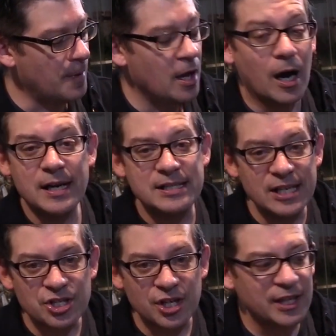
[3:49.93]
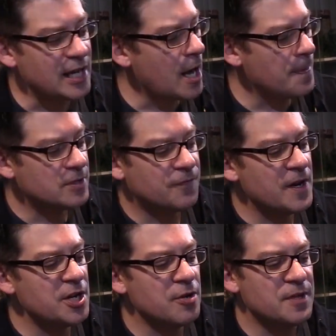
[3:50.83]
Additionally on this
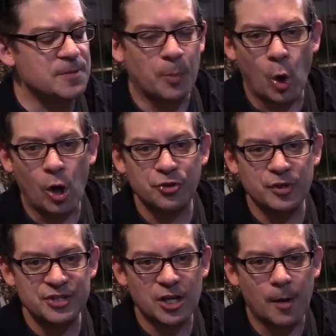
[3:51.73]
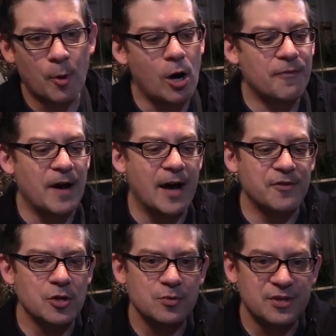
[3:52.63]
figure, these pauldrons come off. I've
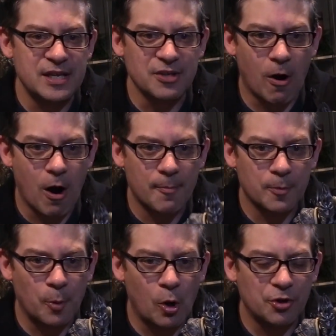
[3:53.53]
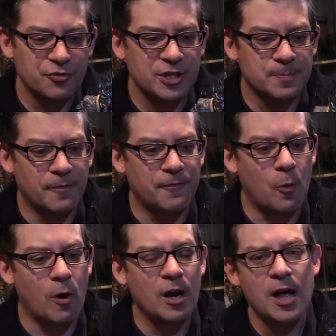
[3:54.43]
used these armor pauldrons
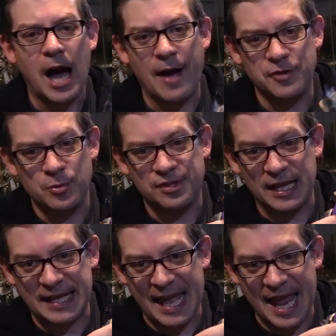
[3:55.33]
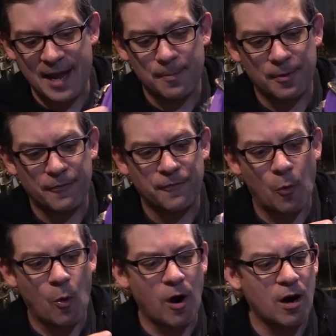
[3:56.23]
before. I've used the cape
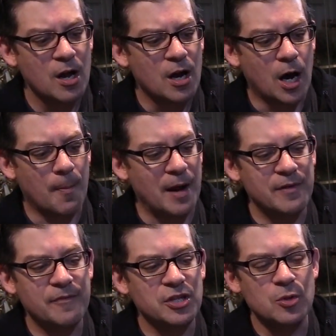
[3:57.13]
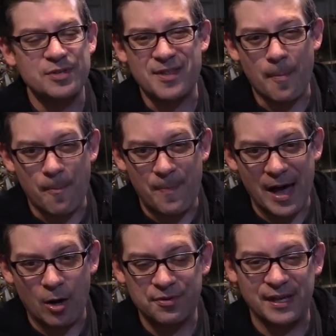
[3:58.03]
before. I've even used the
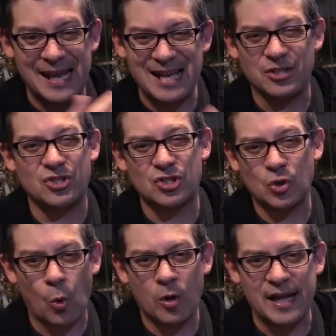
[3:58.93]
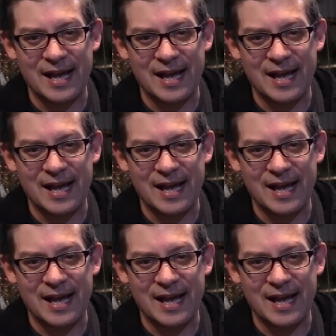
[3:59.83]
belt, and he has a sword as